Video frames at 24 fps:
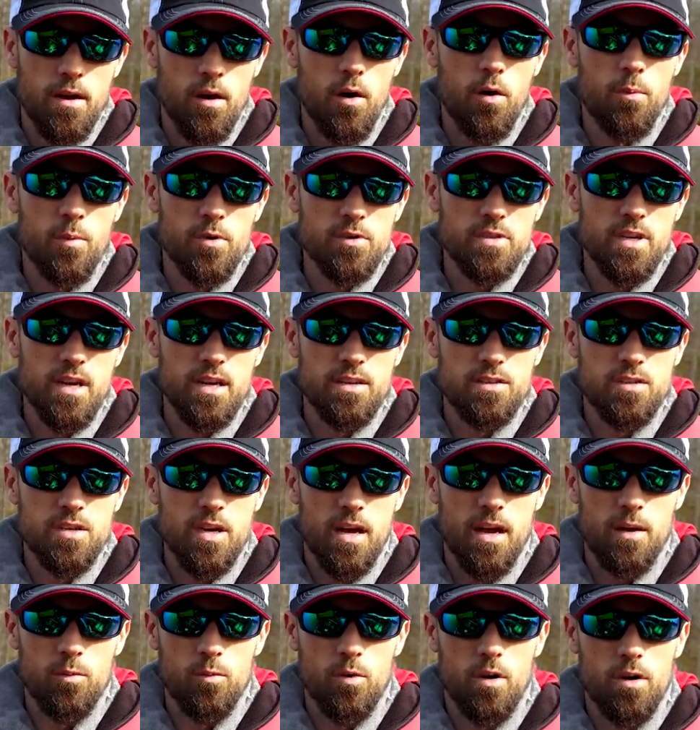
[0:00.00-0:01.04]
almost like a
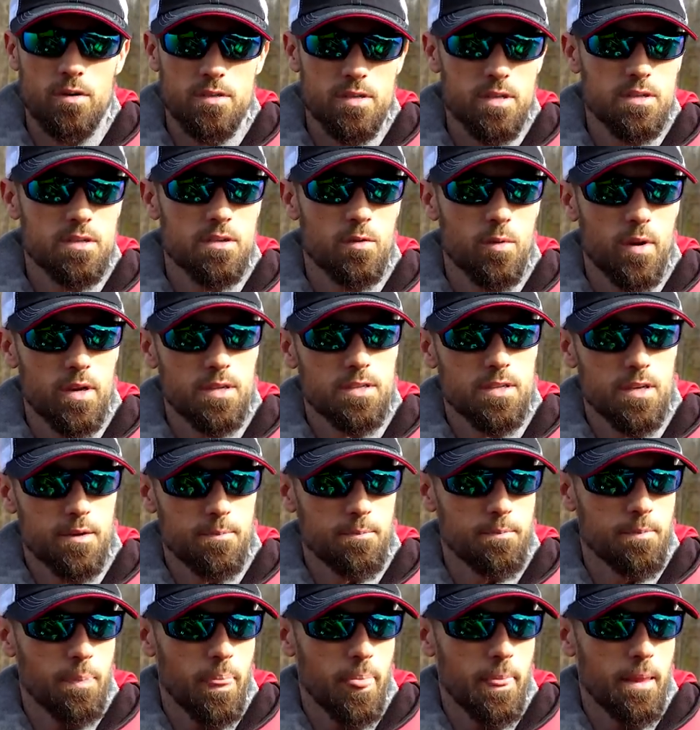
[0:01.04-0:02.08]
chine walk
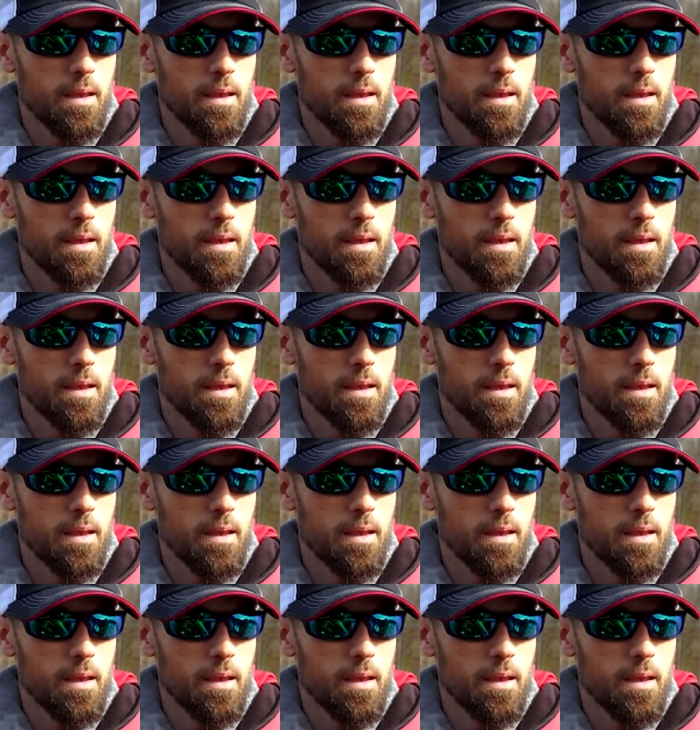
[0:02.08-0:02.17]
situation,